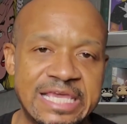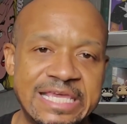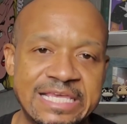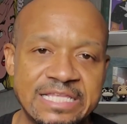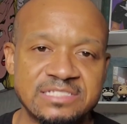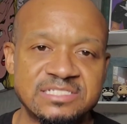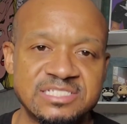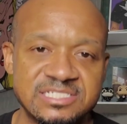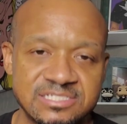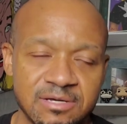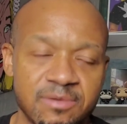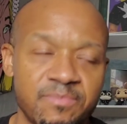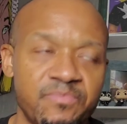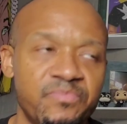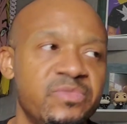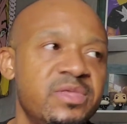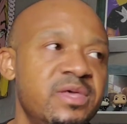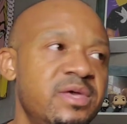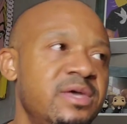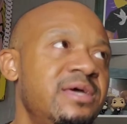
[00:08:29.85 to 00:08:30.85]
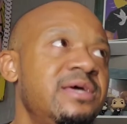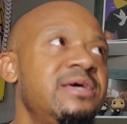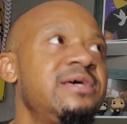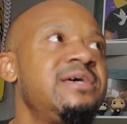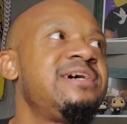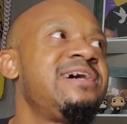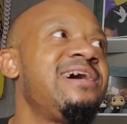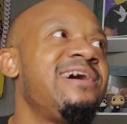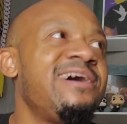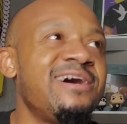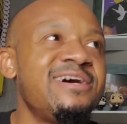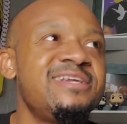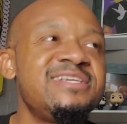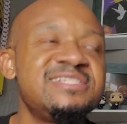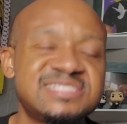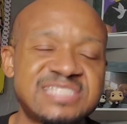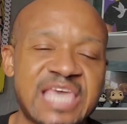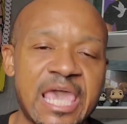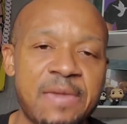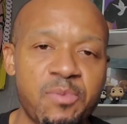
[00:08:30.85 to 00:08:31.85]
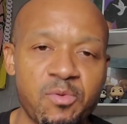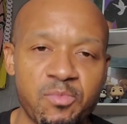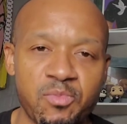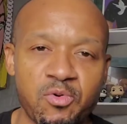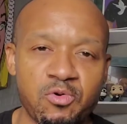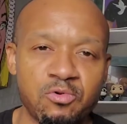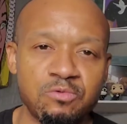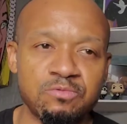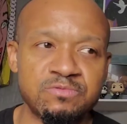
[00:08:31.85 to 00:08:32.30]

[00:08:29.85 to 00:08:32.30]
in some unescapable